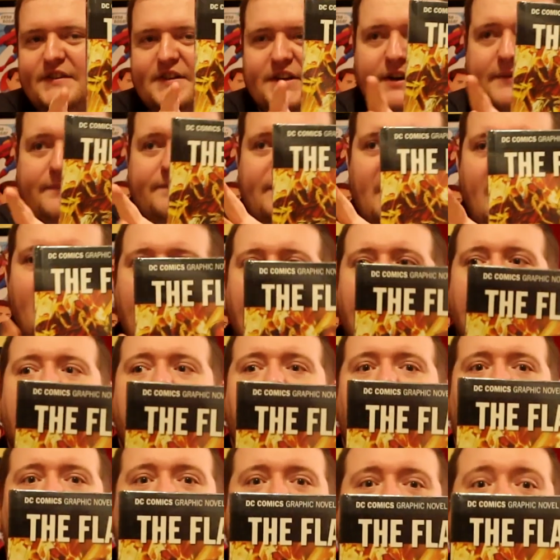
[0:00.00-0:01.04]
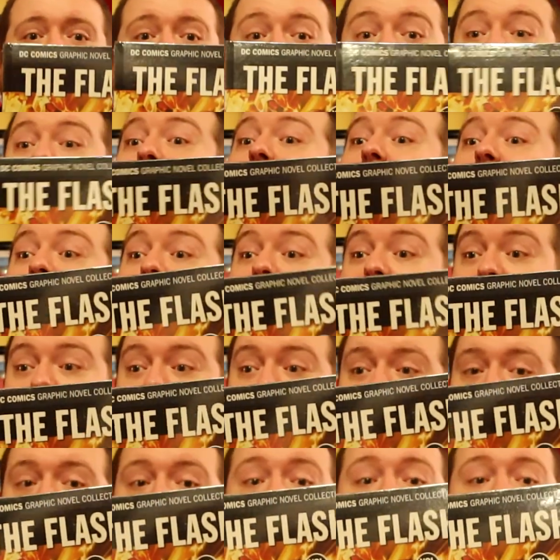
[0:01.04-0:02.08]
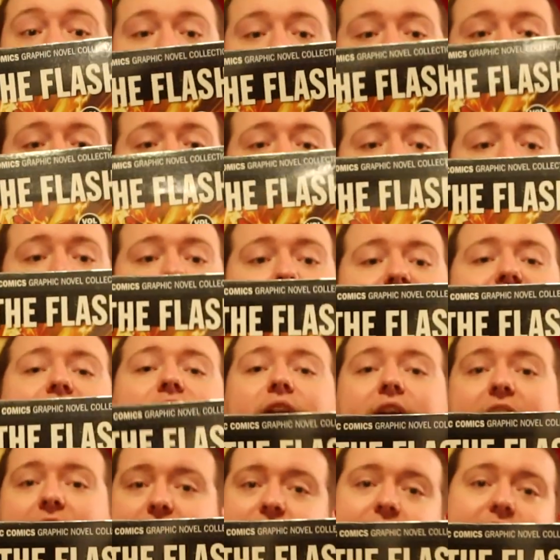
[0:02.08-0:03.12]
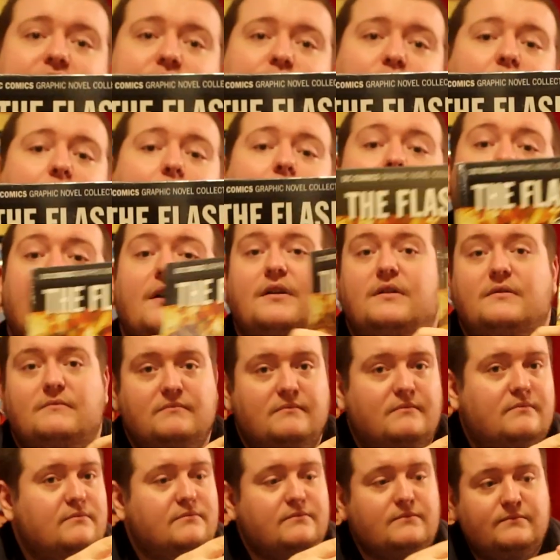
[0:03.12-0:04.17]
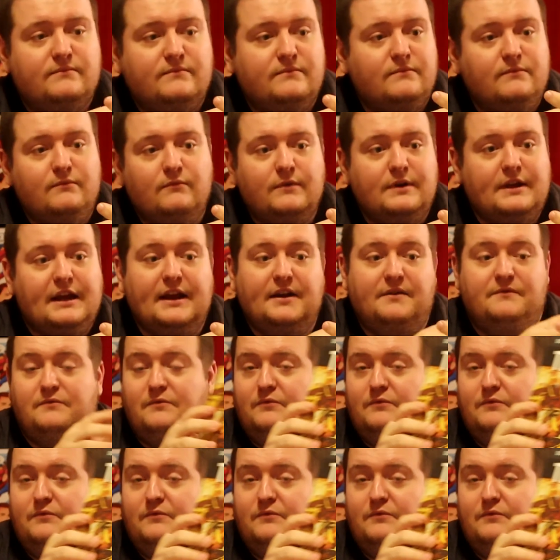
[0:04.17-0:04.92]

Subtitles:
So we're seeing $30 for someone was willing to pay to get this one. Again,